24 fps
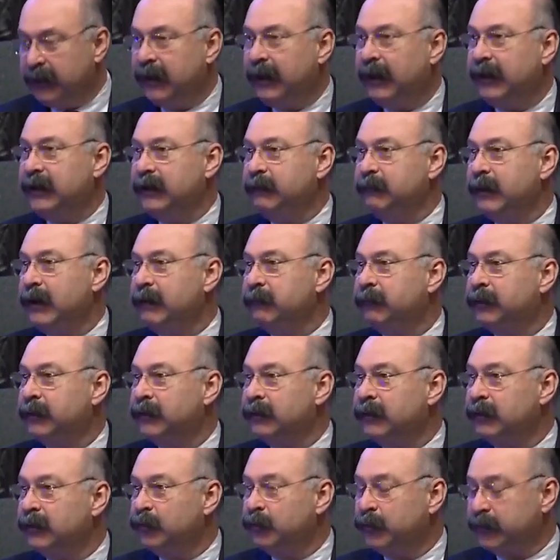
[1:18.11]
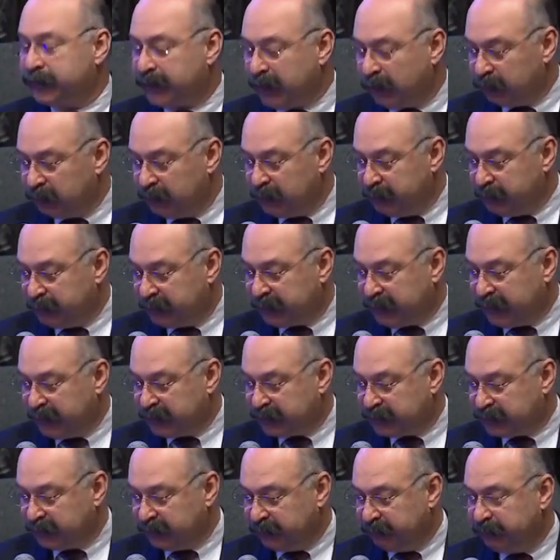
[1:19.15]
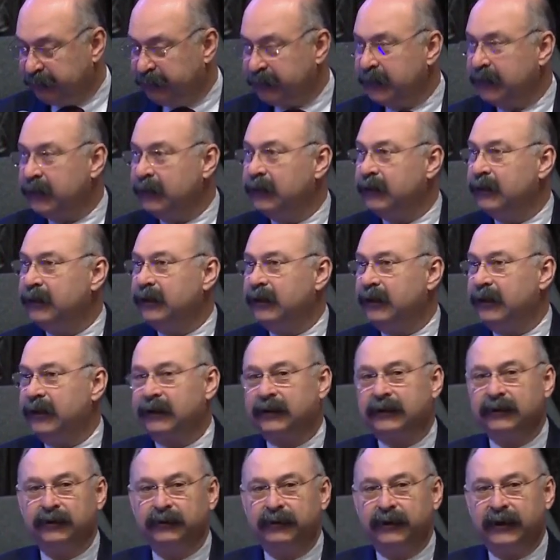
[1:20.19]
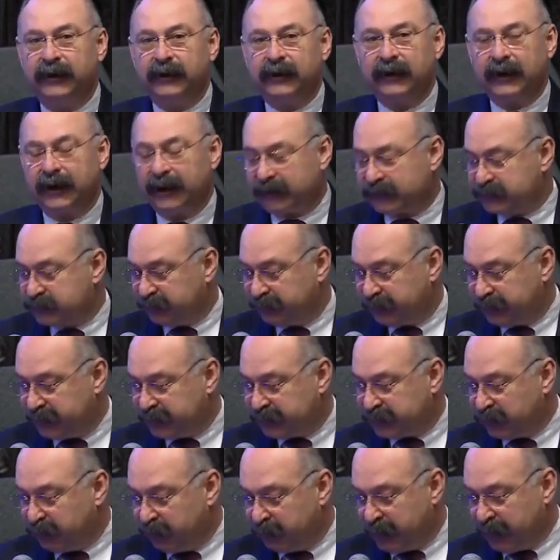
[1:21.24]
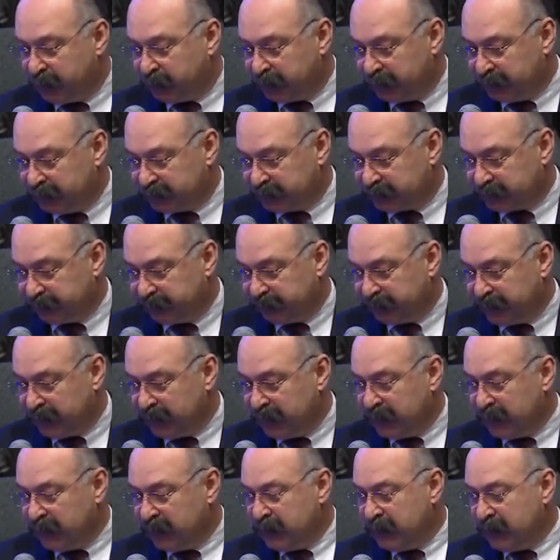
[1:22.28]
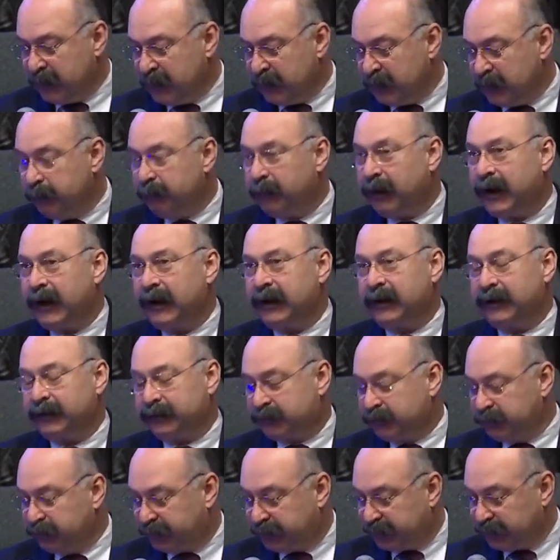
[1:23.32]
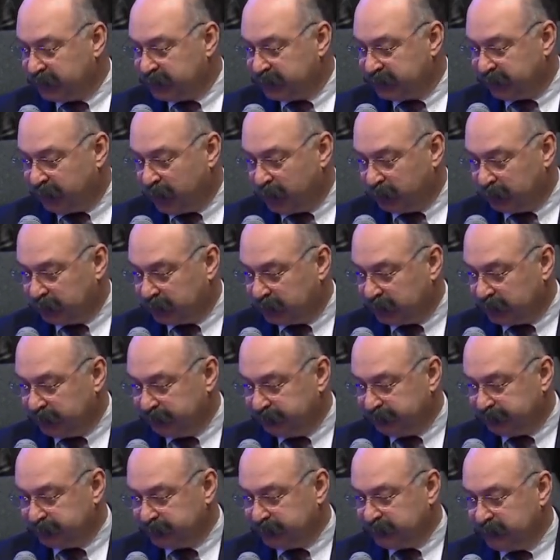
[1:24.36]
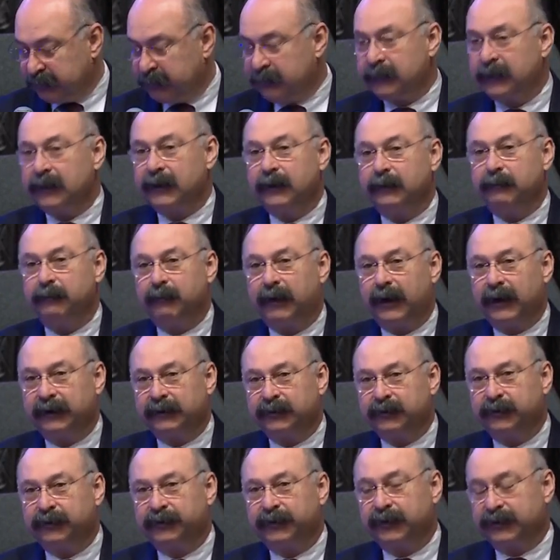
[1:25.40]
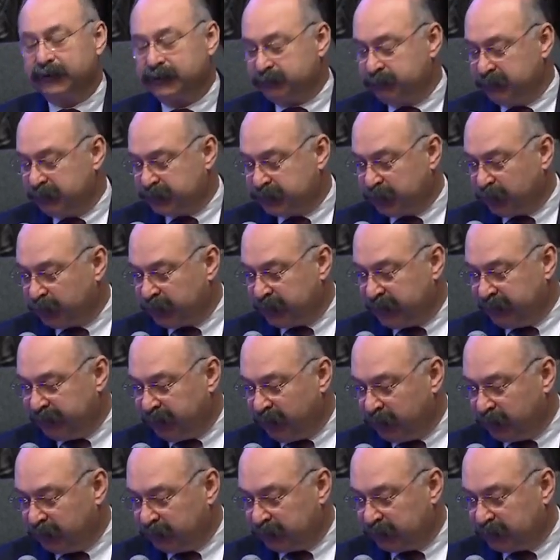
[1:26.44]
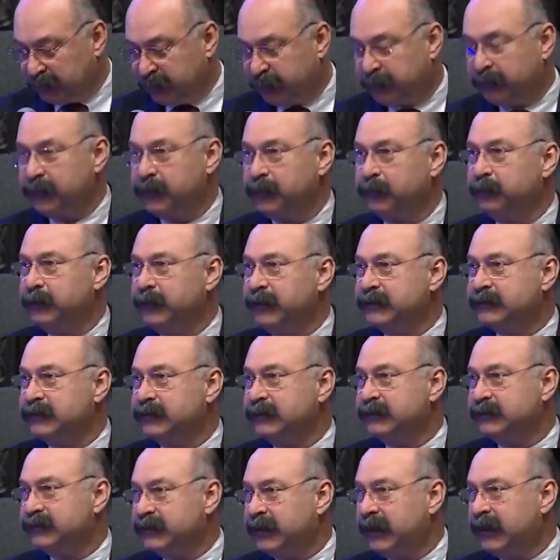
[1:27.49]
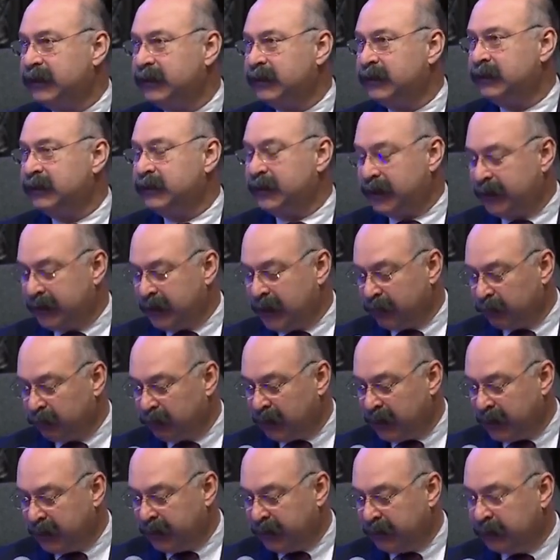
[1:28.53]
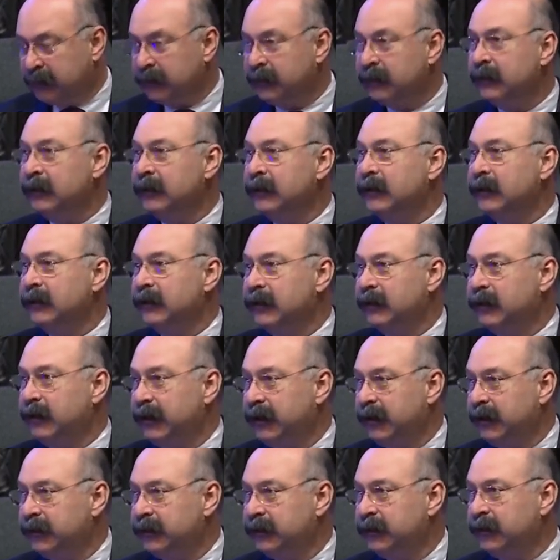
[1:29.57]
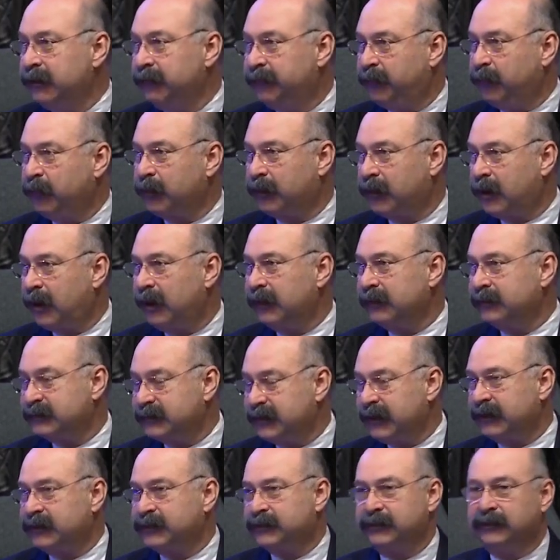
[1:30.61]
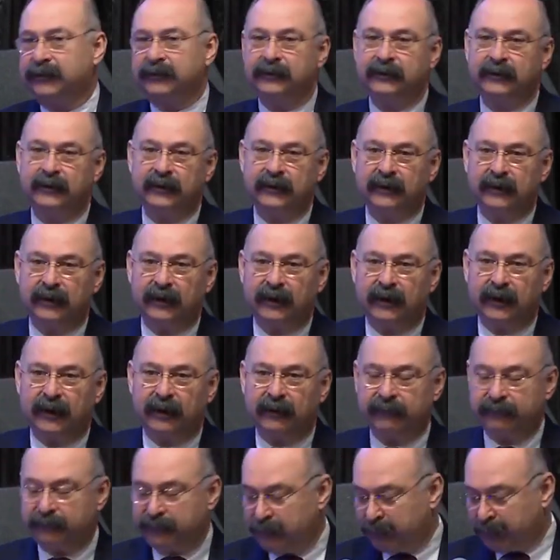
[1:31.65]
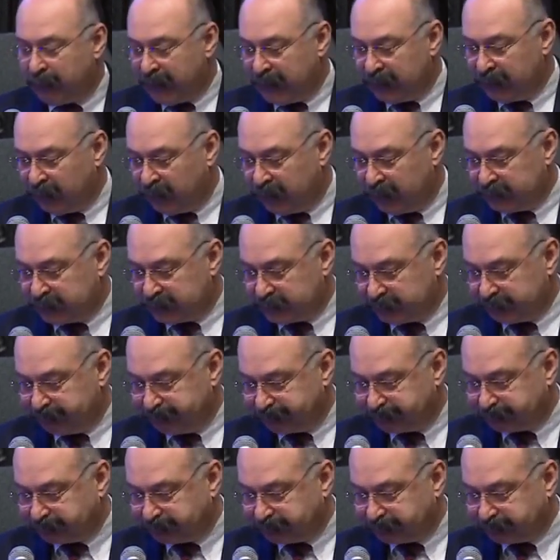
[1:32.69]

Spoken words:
any member without limitation, including ex officio members, by a 2/3 vote, by a 2/3 majority vote, for the reasons stated and outlined in the for cause section of the bylaws.